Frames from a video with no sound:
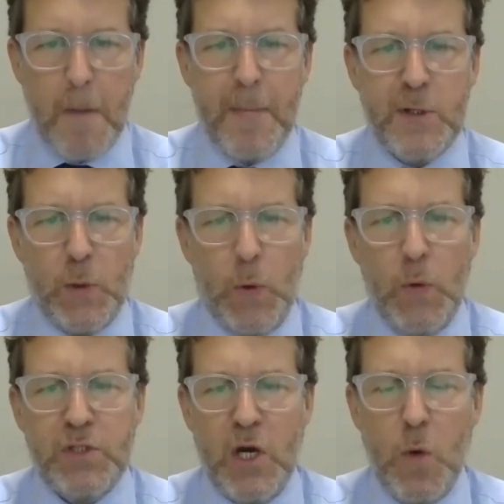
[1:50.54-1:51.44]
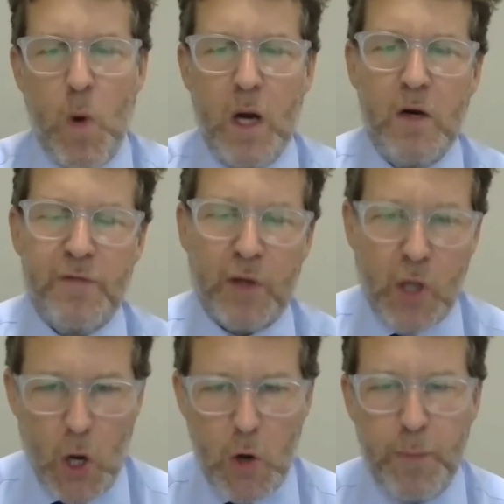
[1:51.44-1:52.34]
but is also one of the
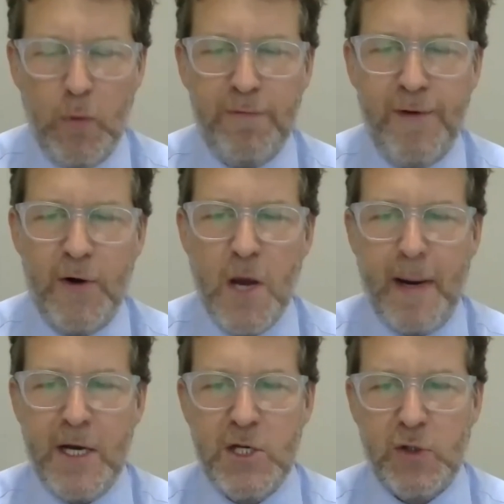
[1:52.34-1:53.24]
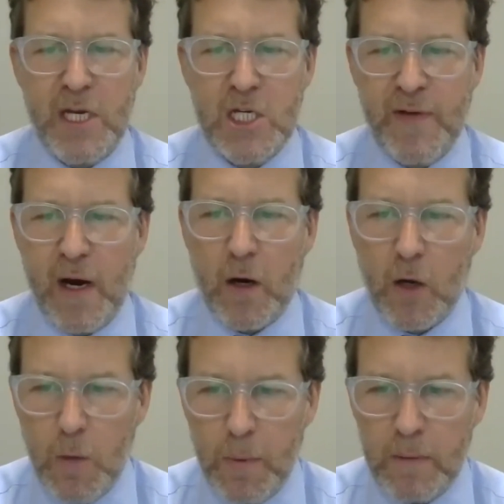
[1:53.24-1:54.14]
co-portfolio managers on each of our
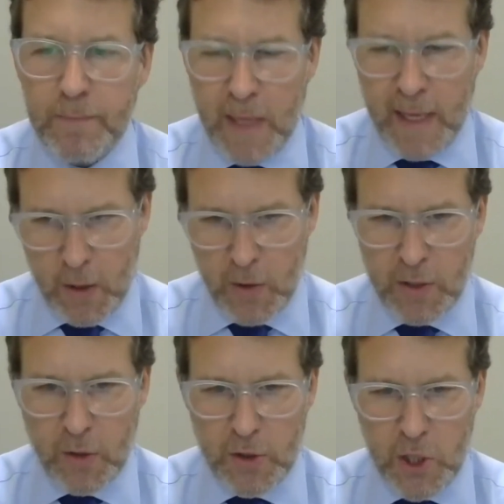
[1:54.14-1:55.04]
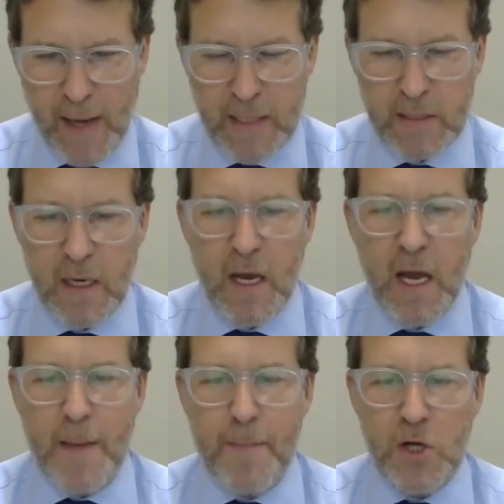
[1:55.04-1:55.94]
global, including non-US,
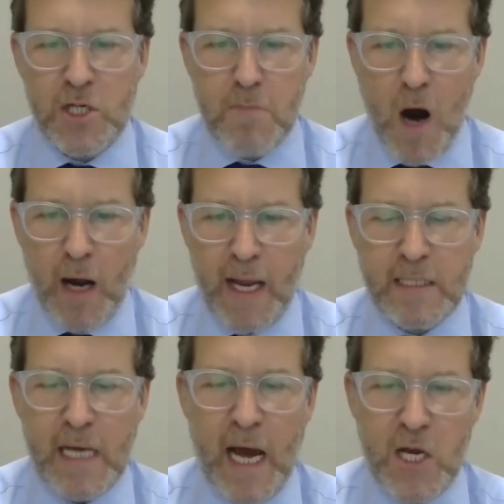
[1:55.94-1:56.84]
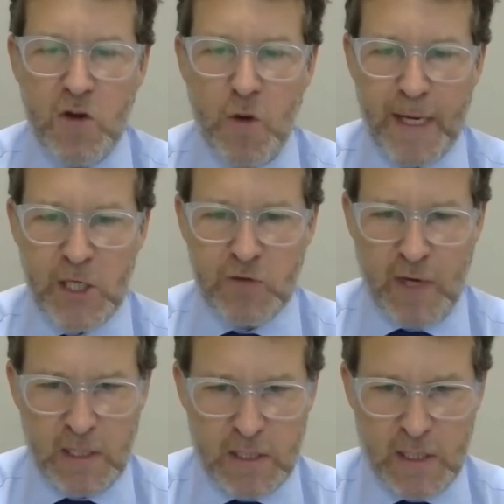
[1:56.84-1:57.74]
emerging markets and European
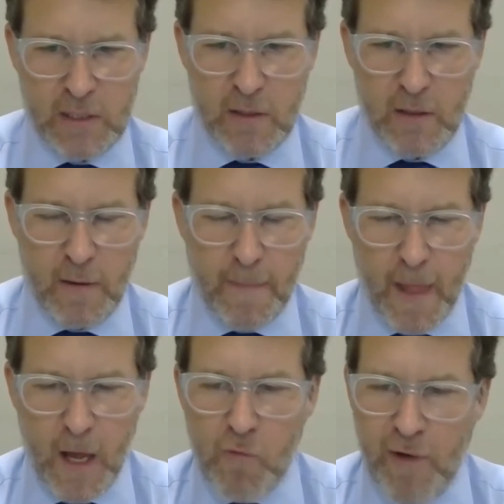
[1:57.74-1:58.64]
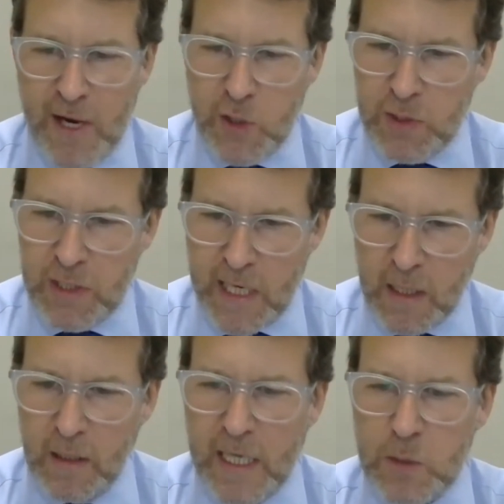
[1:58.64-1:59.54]
strategies. Rachel
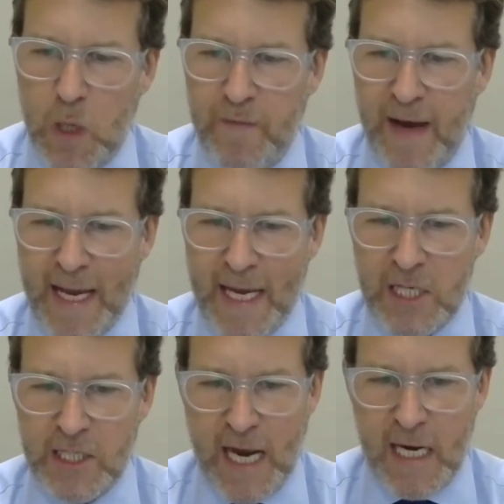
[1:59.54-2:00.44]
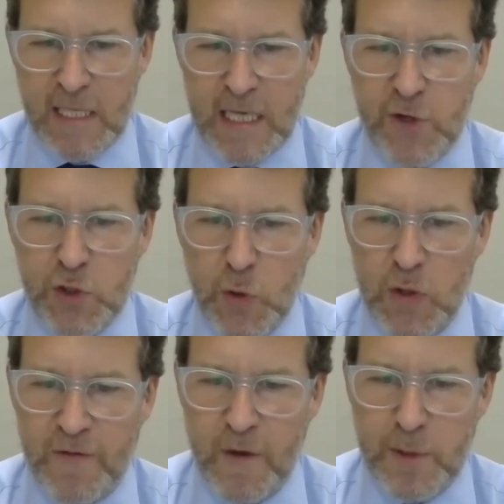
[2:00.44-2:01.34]
Siegel is one of our ESG analysts, having
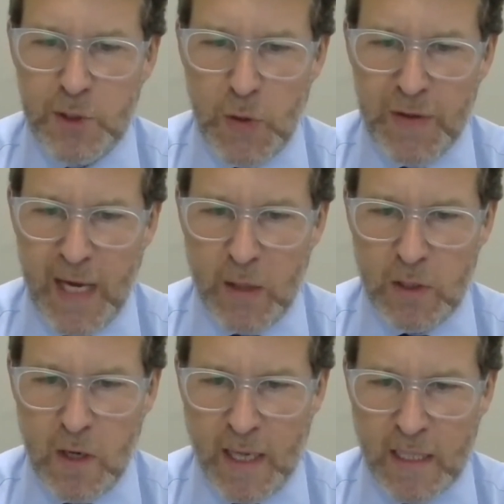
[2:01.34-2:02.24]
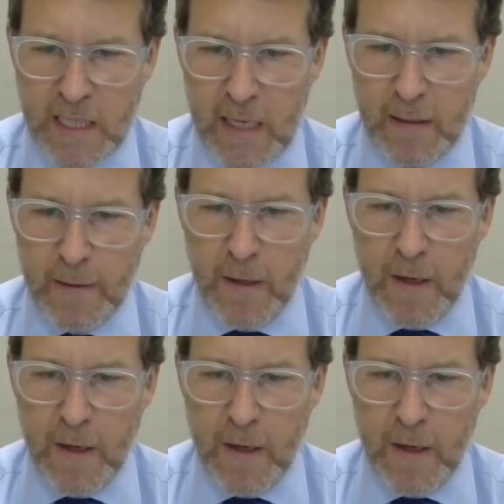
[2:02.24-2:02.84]
joined the firm in 2019.